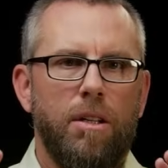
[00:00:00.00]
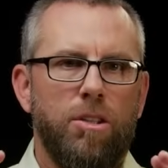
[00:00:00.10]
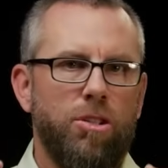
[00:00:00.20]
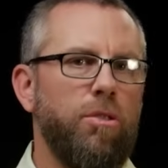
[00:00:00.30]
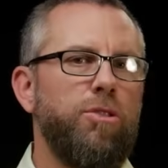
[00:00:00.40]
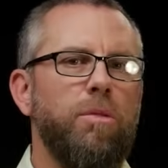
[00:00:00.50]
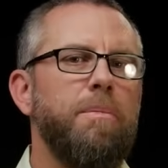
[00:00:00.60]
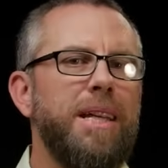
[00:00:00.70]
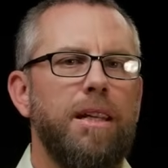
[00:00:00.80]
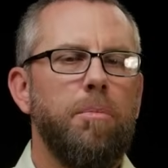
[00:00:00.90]
social
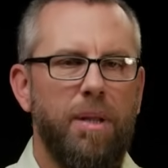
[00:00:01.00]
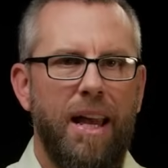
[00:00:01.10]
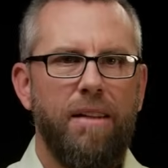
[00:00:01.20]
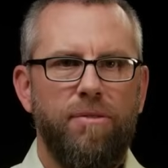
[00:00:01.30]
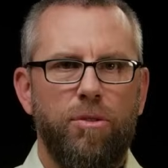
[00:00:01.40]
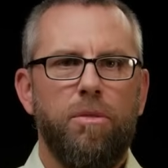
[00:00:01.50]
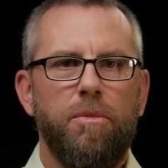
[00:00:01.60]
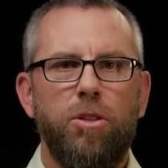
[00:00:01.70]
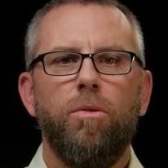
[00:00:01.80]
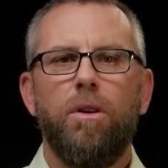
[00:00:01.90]
media platform
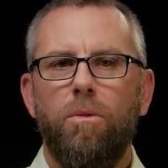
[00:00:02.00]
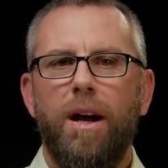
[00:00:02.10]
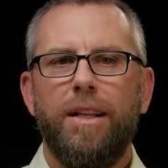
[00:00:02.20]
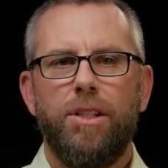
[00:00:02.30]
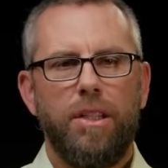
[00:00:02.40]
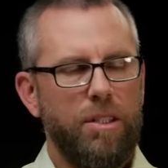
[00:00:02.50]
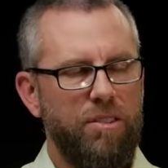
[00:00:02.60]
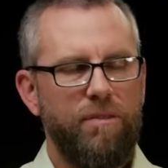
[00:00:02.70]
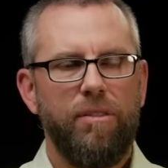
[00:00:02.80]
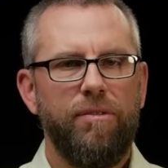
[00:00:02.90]
you are watching this,
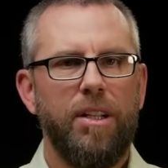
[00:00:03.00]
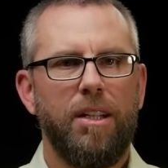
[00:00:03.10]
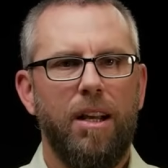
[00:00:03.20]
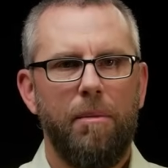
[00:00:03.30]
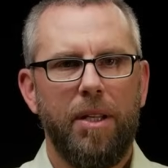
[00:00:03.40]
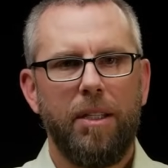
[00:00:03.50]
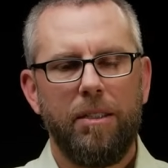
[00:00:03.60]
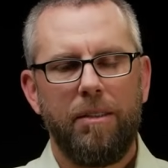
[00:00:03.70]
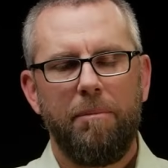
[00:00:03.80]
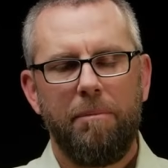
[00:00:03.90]
feel free to comment.
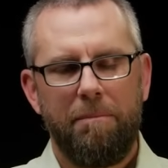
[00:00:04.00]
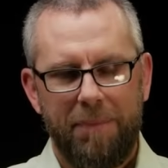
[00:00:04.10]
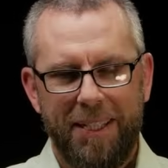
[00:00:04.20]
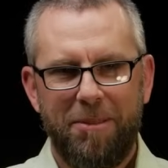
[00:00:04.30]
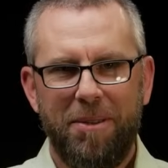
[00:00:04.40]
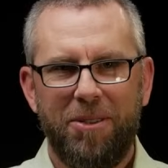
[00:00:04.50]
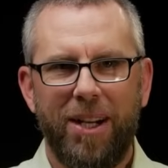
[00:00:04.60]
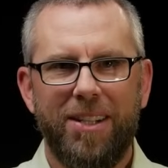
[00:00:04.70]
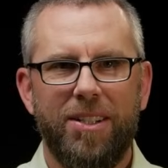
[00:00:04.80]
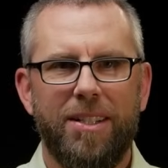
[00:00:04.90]
Please be
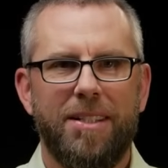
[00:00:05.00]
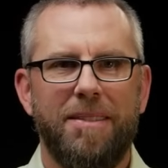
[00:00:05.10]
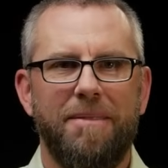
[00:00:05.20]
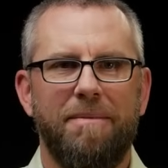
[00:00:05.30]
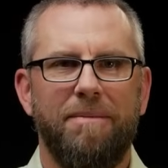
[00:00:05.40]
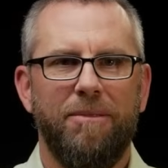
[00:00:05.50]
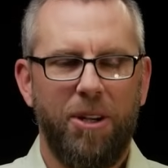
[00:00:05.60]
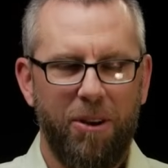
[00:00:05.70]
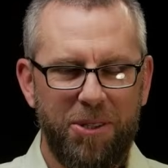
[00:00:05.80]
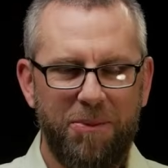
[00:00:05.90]
gracious. We
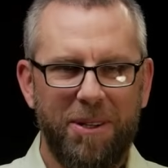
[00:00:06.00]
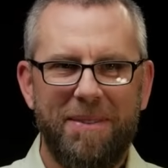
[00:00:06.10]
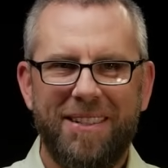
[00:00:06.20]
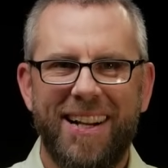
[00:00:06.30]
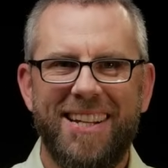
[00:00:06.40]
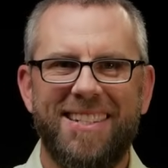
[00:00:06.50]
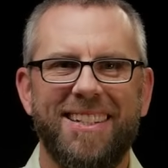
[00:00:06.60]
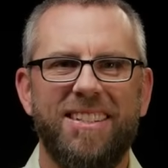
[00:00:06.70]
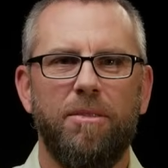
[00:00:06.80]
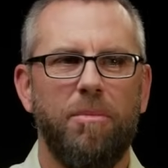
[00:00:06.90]
always want to be
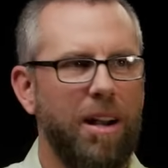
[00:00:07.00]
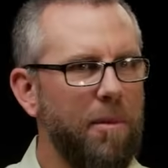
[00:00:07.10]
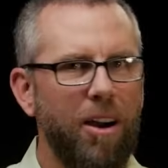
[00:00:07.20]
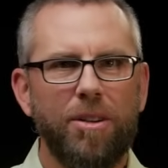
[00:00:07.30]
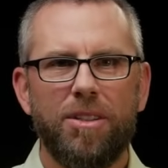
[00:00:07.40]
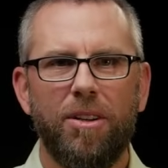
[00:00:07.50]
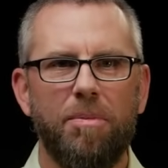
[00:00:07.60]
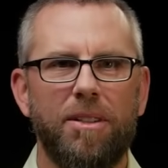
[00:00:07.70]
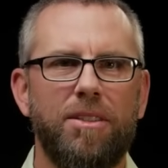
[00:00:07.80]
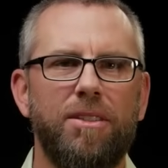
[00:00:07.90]
gracious, but I'm always
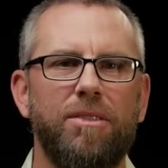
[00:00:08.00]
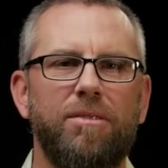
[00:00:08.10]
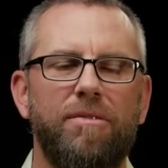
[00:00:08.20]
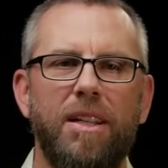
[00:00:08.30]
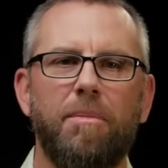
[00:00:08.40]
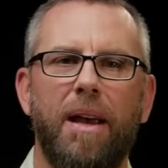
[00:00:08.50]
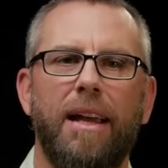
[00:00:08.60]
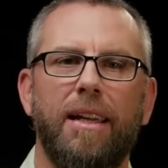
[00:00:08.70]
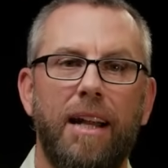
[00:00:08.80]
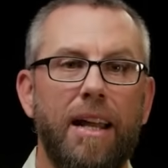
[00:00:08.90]
open to feedback.
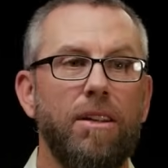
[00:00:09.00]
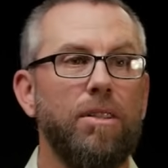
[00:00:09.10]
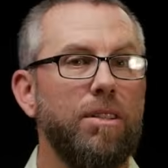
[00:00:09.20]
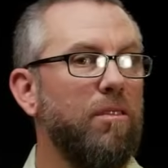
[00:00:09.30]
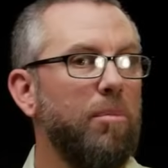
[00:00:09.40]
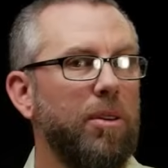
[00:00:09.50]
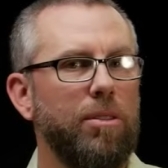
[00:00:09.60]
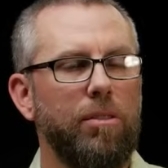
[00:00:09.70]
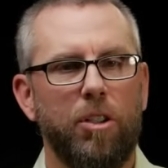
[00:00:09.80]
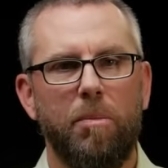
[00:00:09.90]
And I know this from
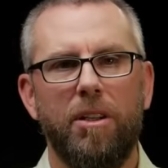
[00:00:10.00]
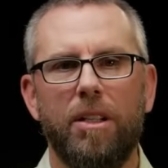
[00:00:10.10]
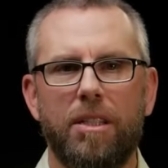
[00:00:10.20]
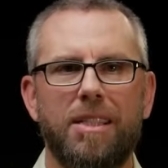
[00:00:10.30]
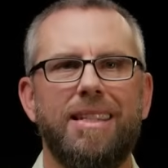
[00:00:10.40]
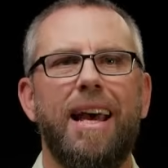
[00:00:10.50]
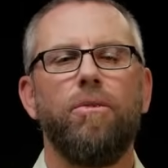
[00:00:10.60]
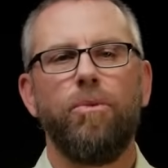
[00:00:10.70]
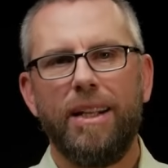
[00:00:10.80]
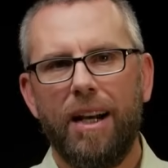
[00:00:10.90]
personal experience, is that
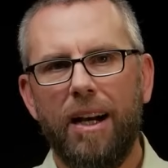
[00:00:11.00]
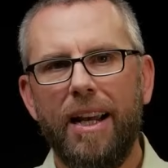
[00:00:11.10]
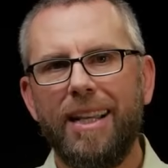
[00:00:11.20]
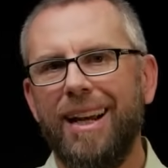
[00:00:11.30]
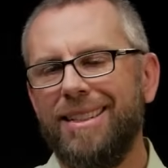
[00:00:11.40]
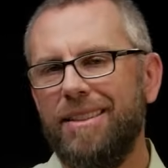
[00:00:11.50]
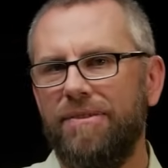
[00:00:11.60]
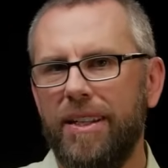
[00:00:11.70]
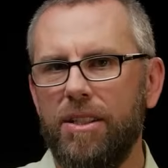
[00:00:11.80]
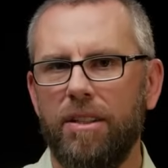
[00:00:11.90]
when I got
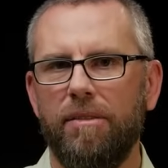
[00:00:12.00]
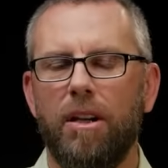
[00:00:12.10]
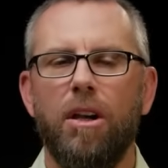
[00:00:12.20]
defensive,